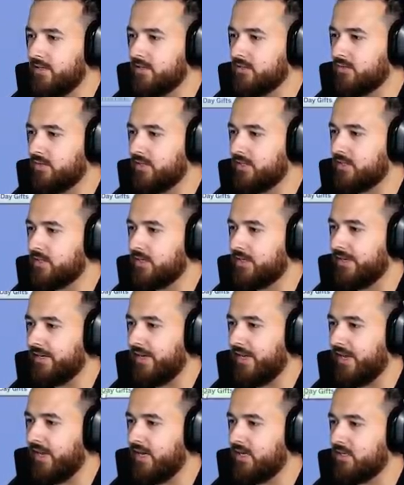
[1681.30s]
These trees are
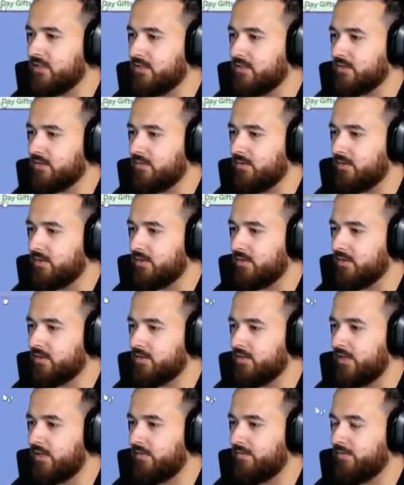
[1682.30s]
taking ages to grow.
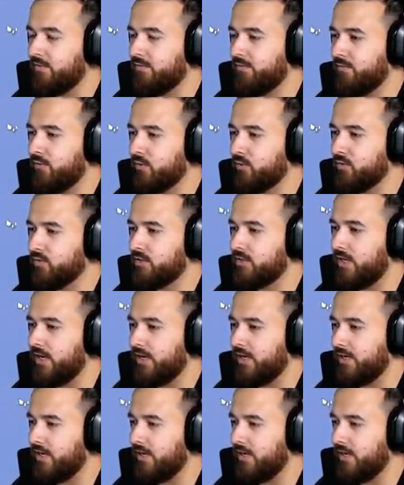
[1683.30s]
Check for Fool's Day